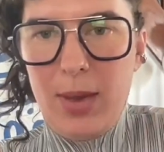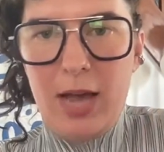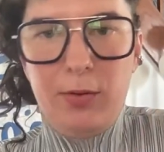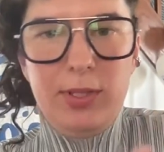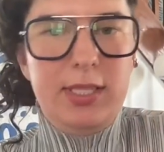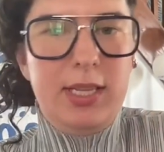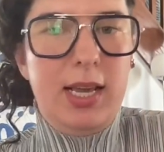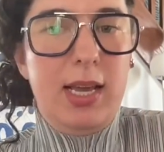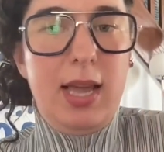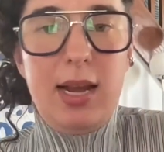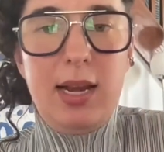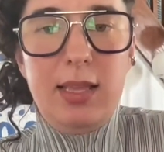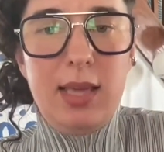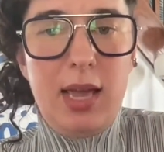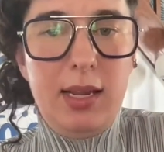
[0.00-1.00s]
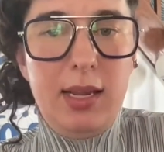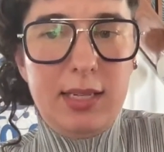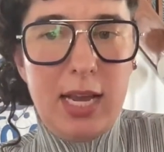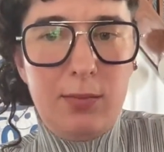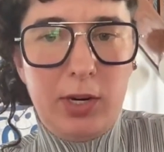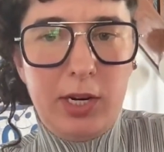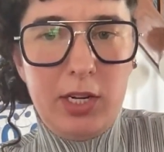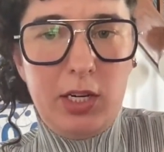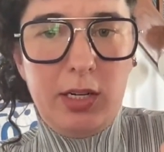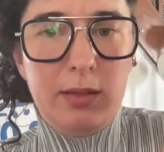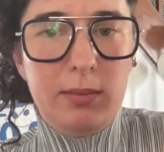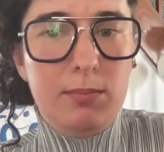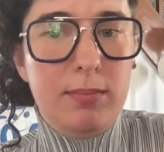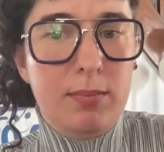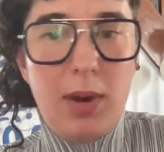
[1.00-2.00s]
I would say anytime where
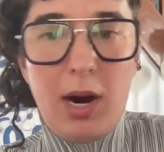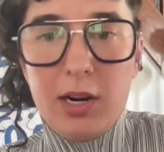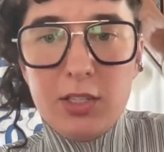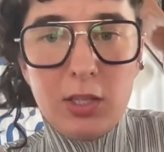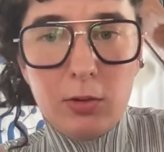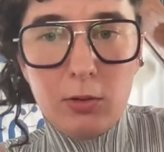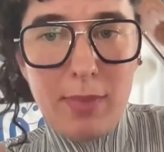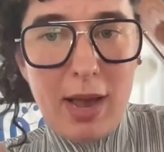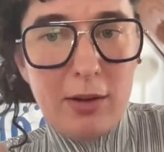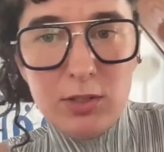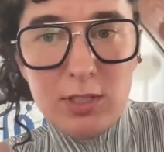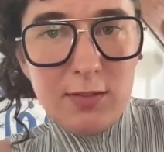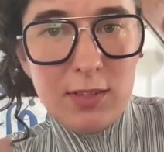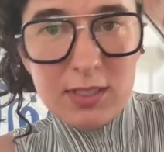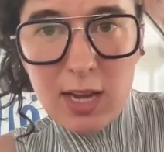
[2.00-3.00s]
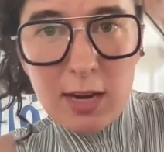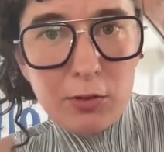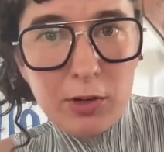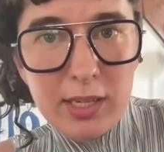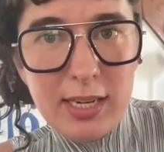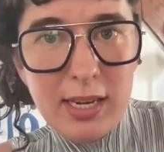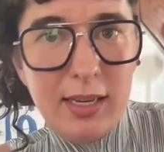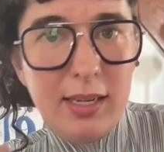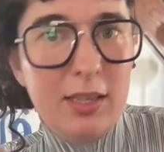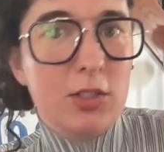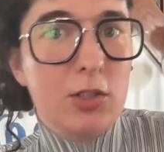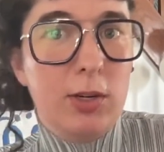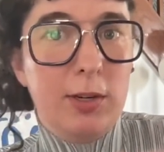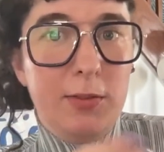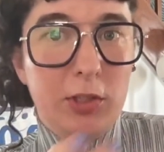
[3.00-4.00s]
you're parsing through mountains of discovery data.
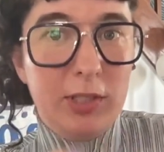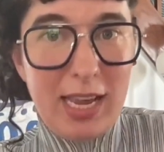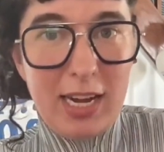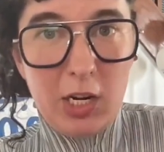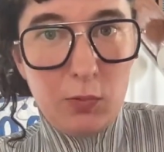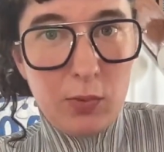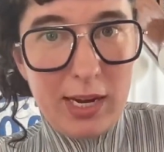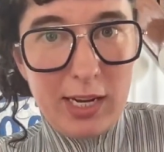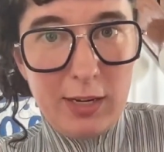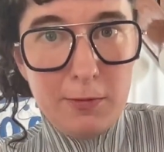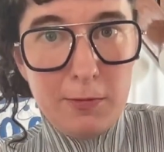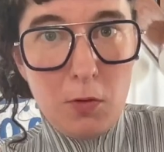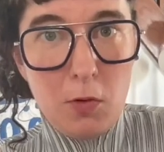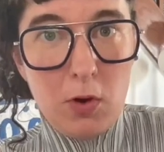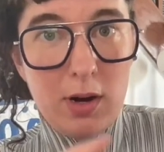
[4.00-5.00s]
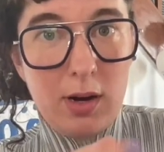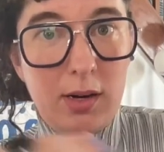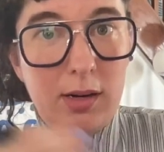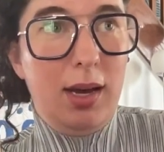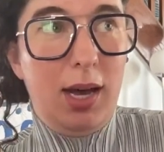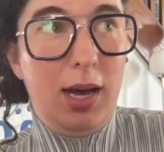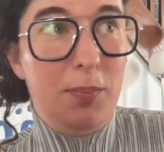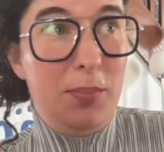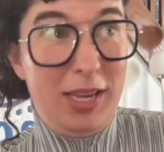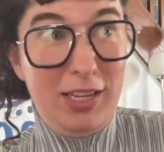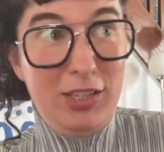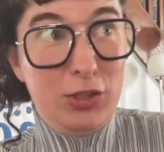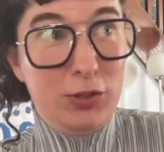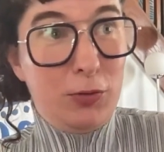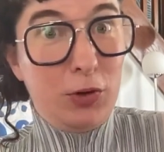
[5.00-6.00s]
So if you're getting ready for a
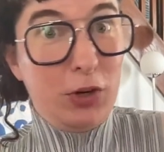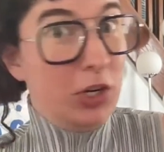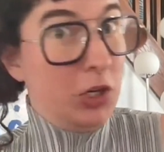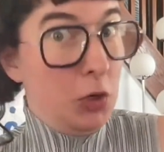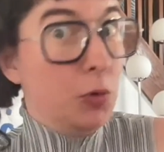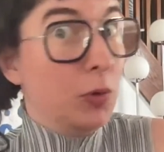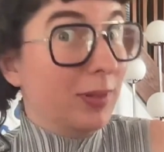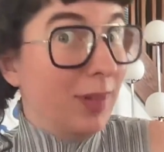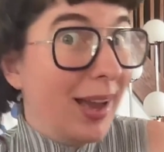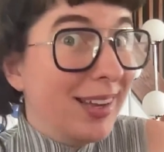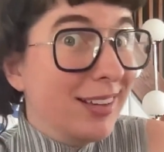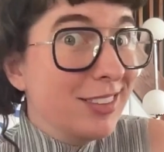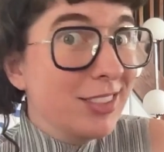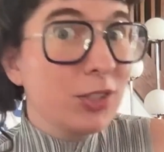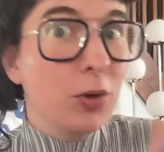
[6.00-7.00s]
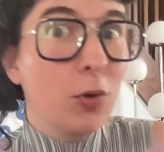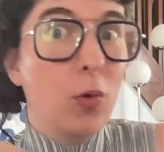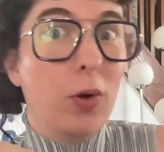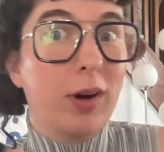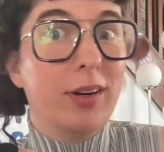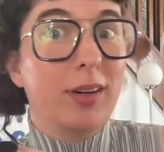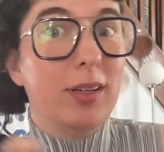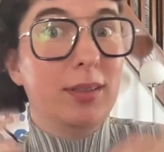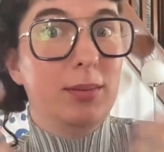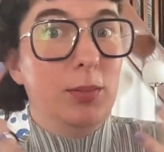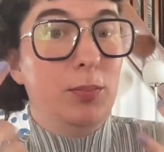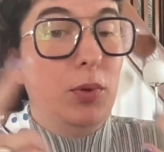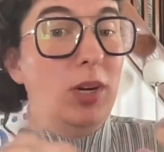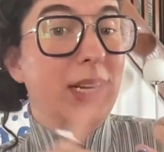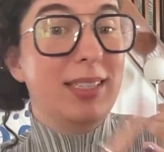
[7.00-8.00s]
pitch for a new client or you're
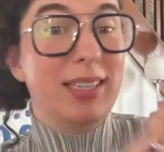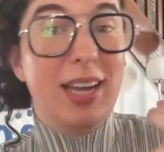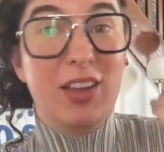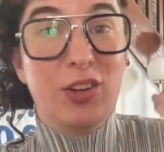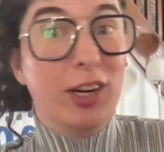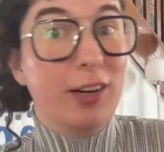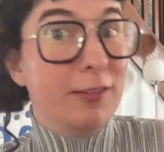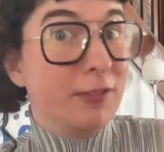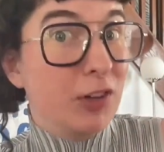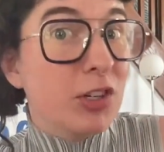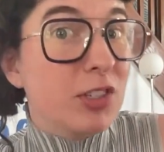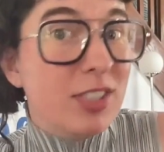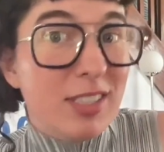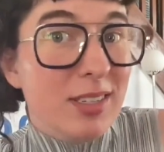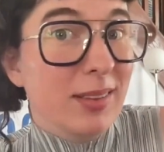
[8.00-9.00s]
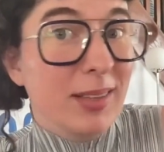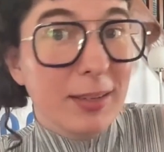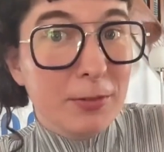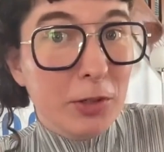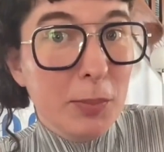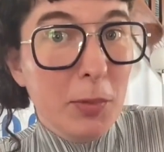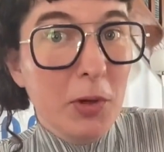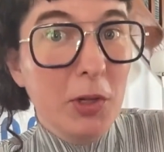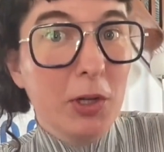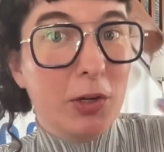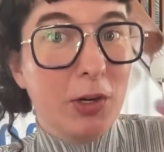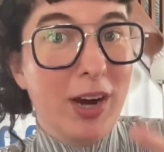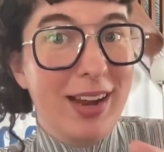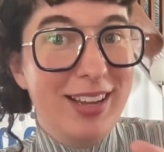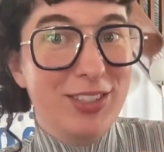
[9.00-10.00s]
putting together a first deliverable
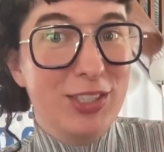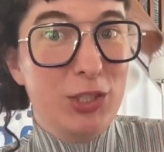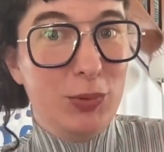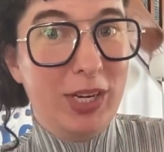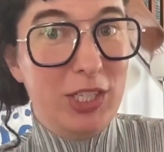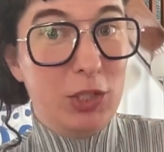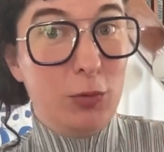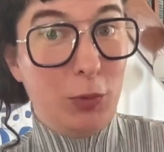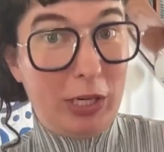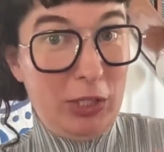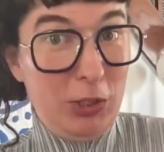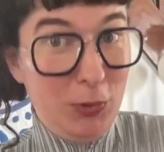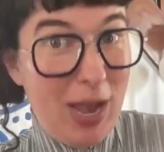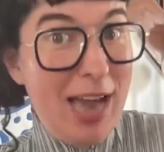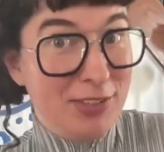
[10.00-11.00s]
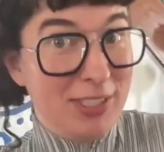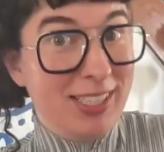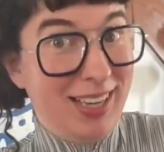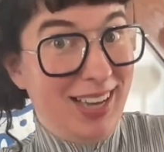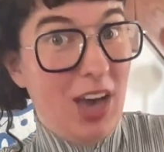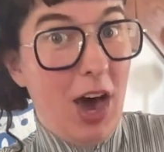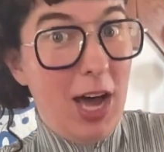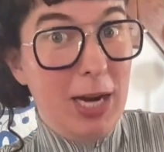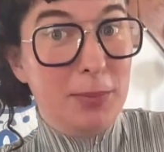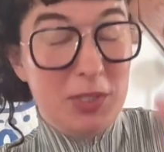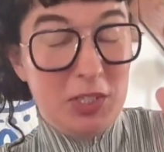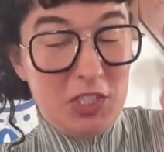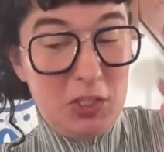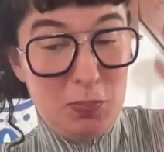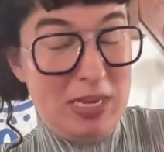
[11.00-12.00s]
or any situation where you have to get caught up to
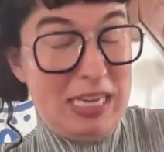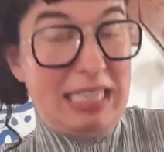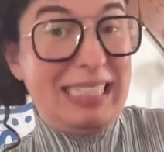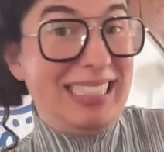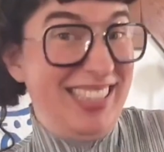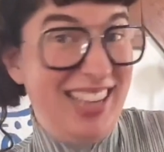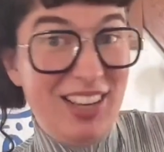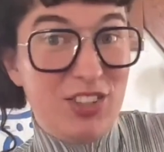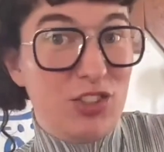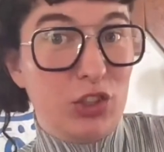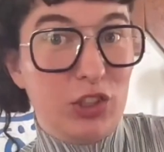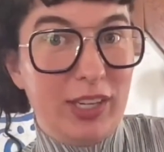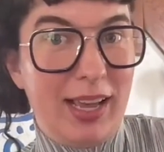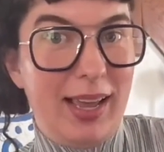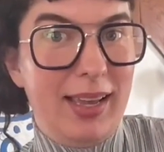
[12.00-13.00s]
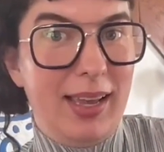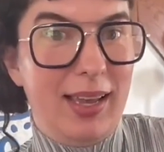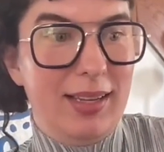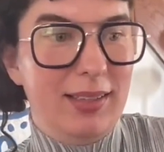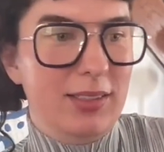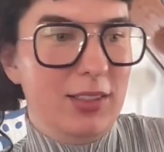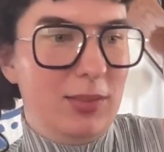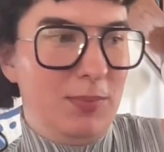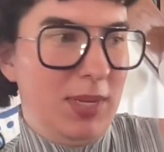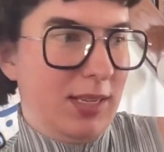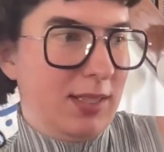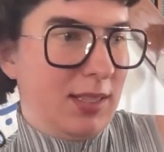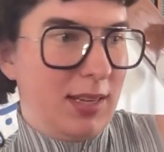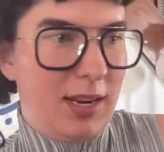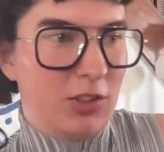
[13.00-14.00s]
speed yesterday and because
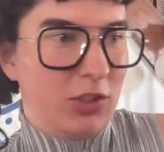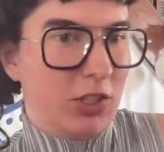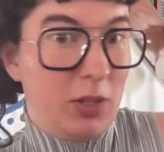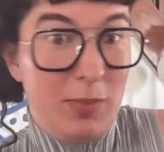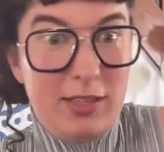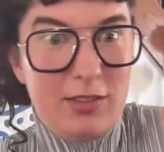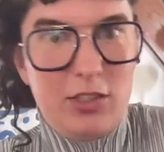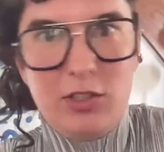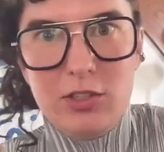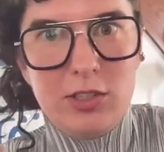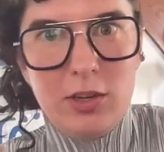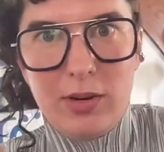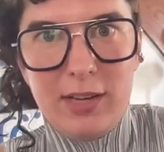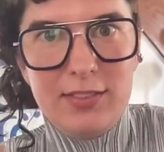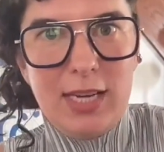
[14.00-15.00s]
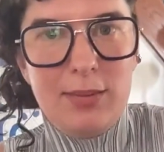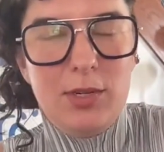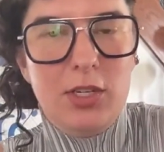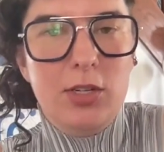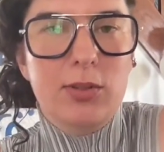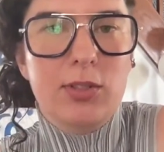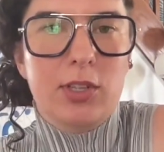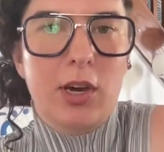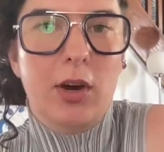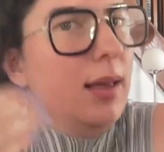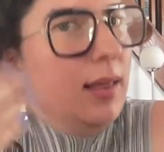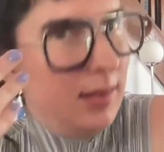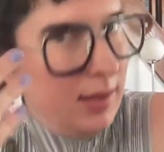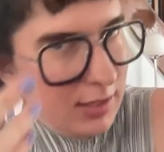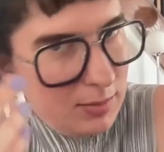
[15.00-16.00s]
of the nature of the beast, you just don't have time to do so.
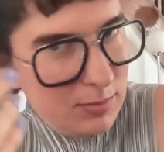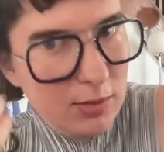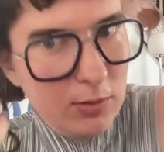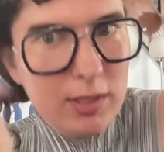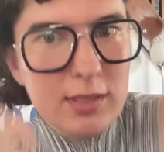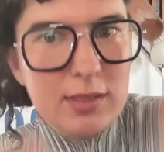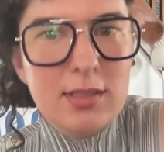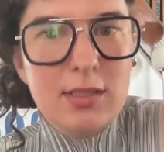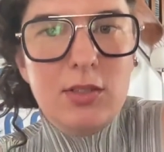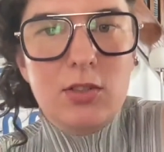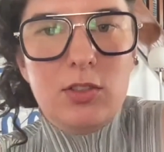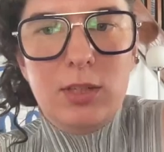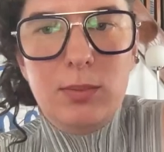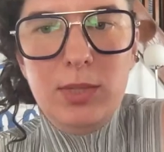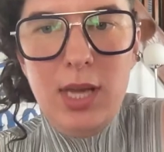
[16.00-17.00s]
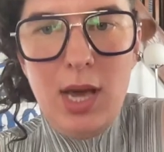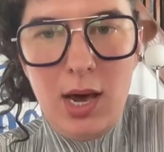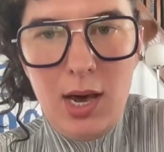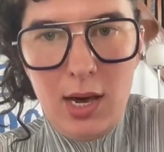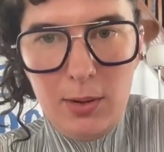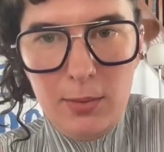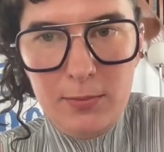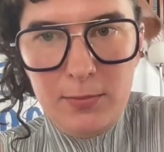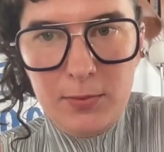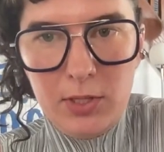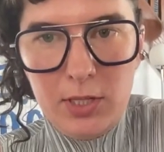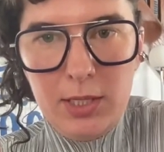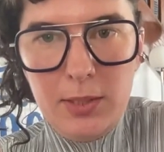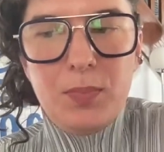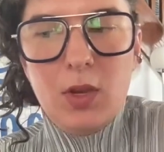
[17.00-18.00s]
That can be where this is extremely
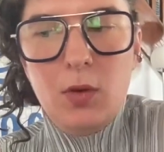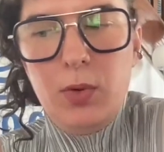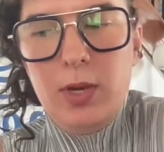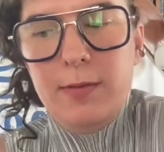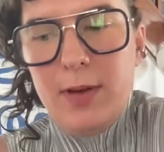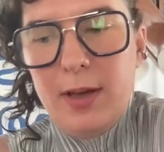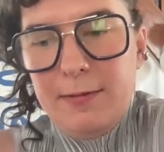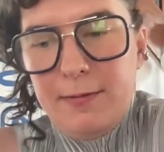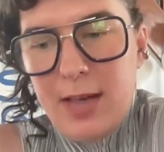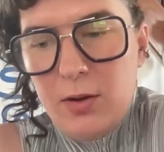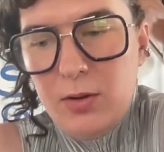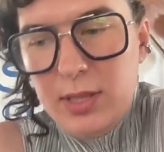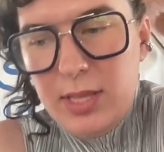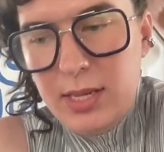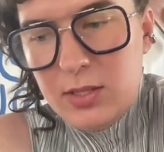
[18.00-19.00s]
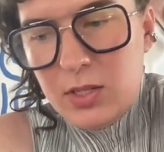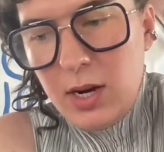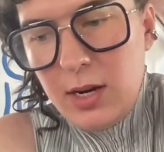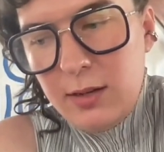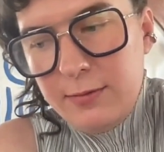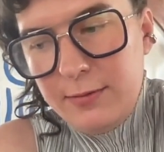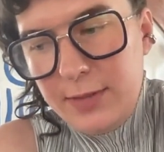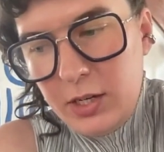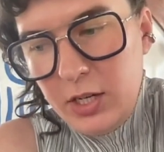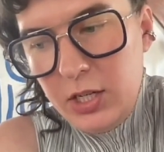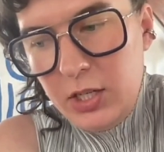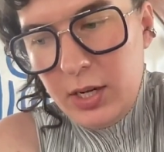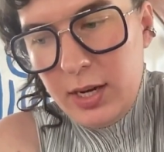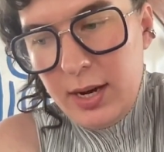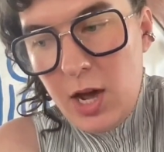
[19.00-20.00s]
helpful. We've found these are very
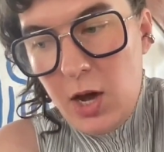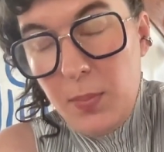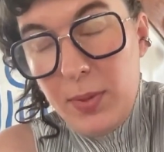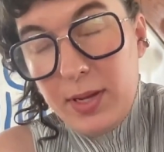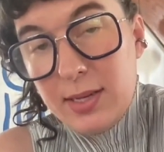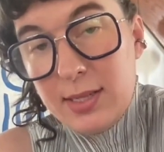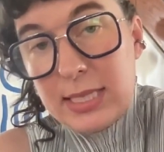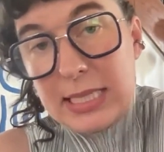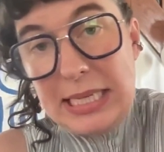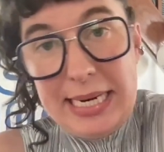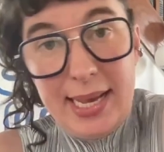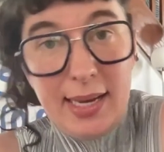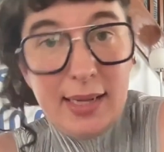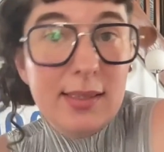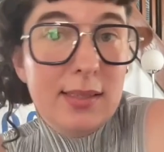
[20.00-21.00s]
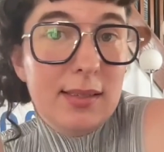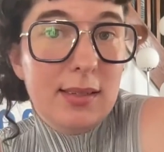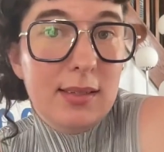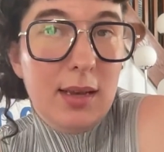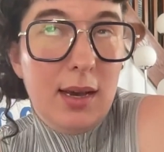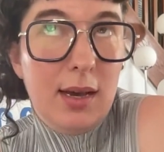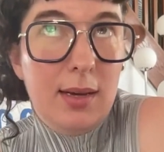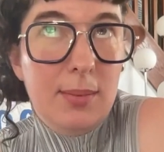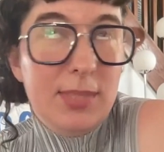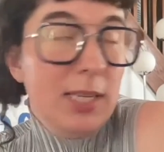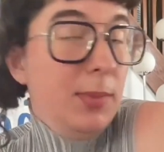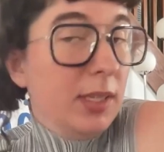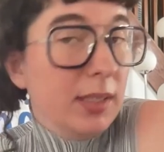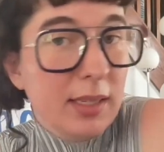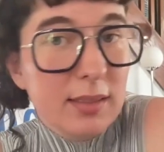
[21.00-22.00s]
good at helping us connect
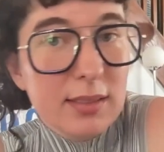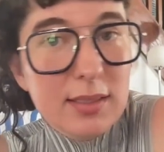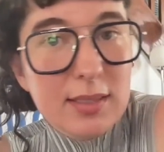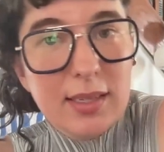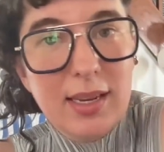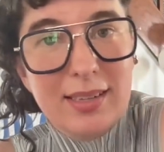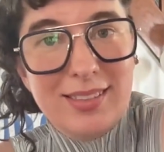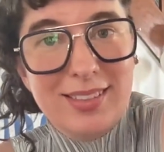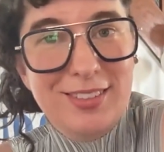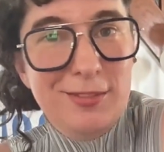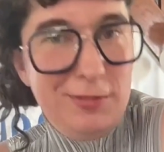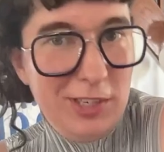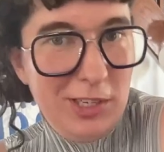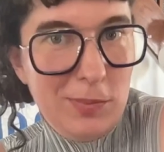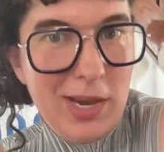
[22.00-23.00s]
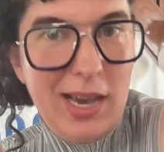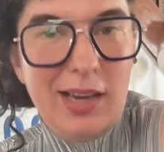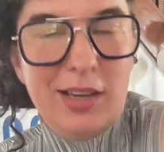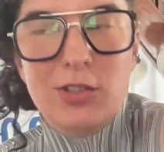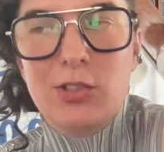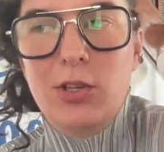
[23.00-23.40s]
seemingly disconnected feedback.